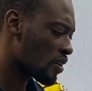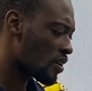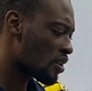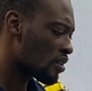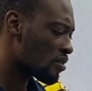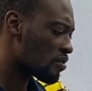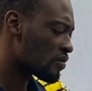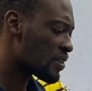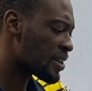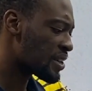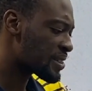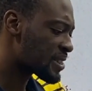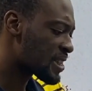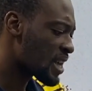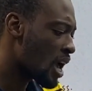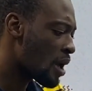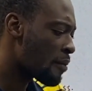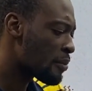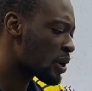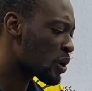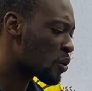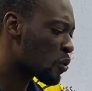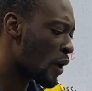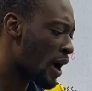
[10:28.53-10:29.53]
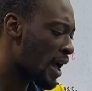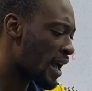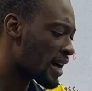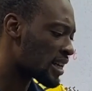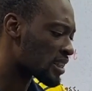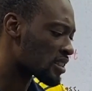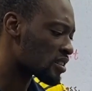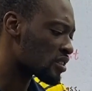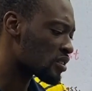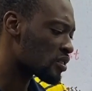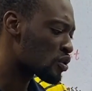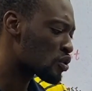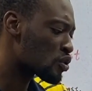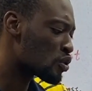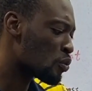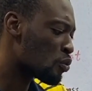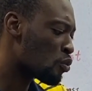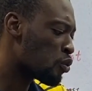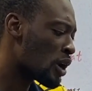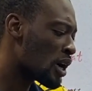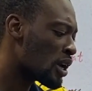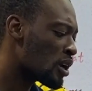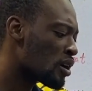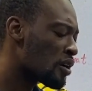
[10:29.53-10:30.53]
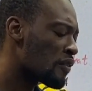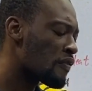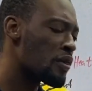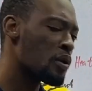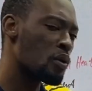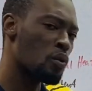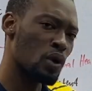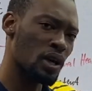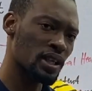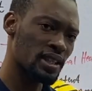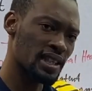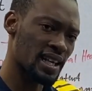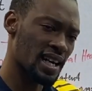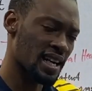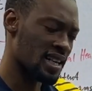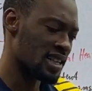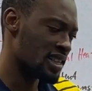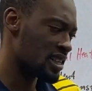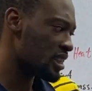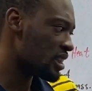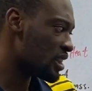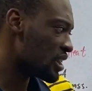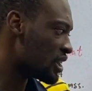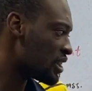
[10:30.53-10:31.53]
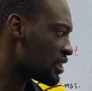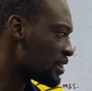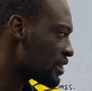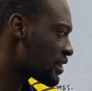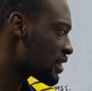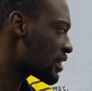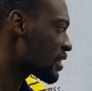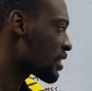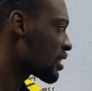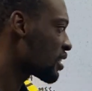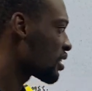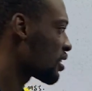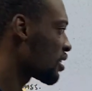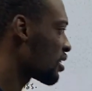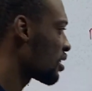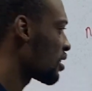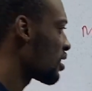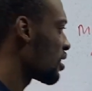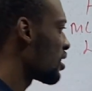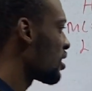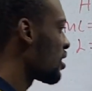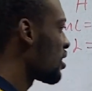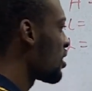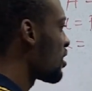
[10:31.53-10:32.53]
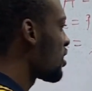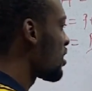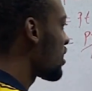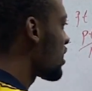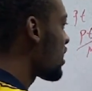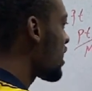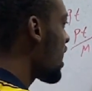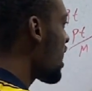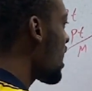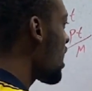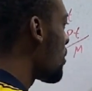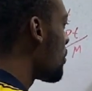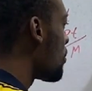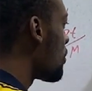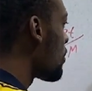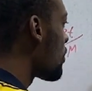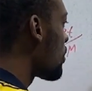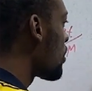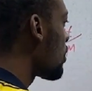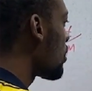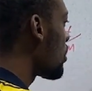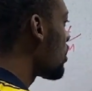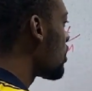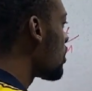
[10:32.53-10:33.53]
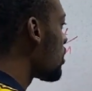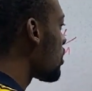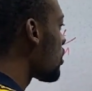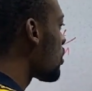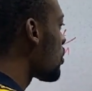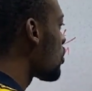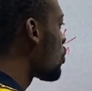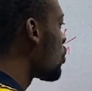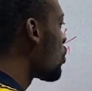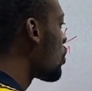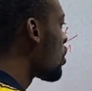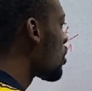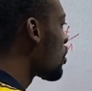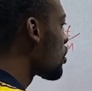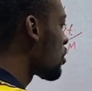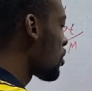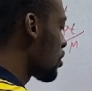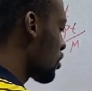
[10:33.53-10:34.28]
The time required to boil off the water is time is equals